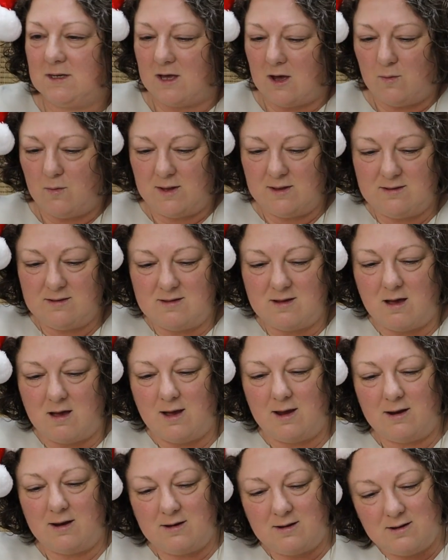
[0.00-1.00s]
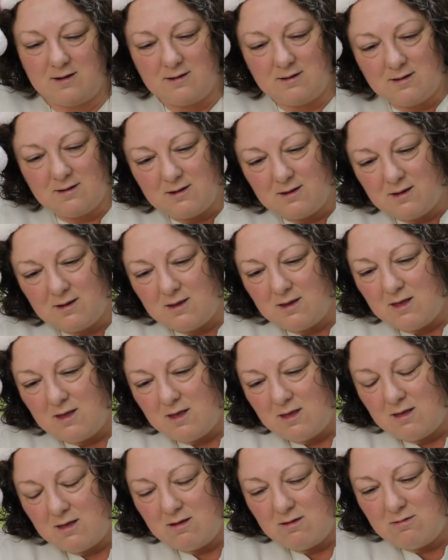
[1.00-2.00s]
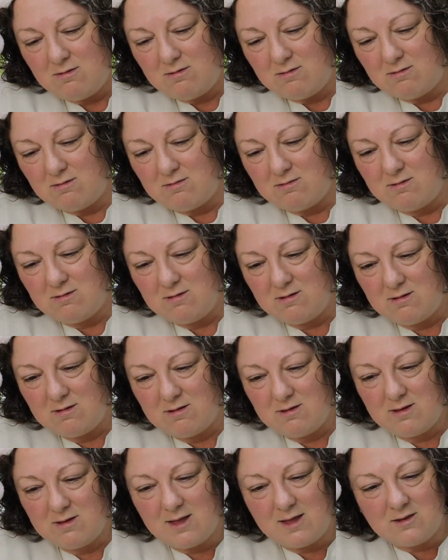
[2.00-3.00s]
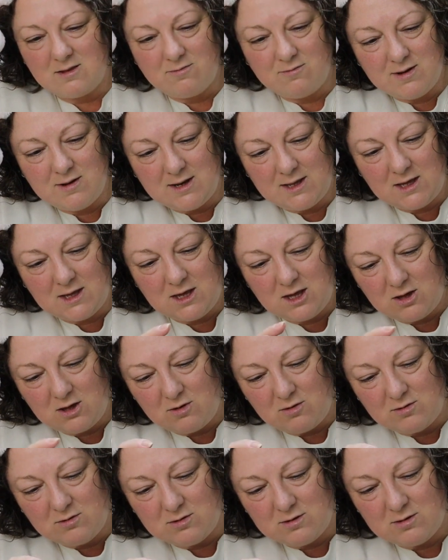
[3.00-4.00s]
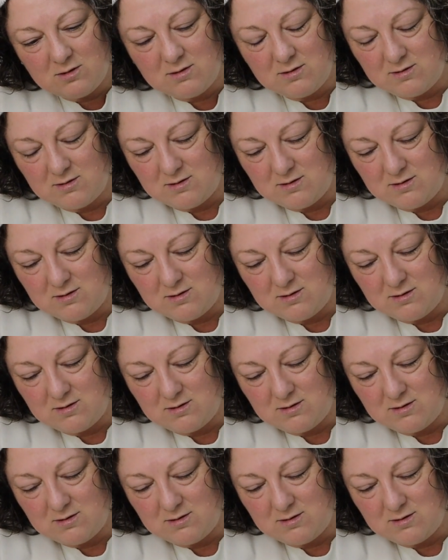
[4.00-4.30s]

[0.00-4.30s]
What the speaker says: that go inside it. Oh, that's really cute.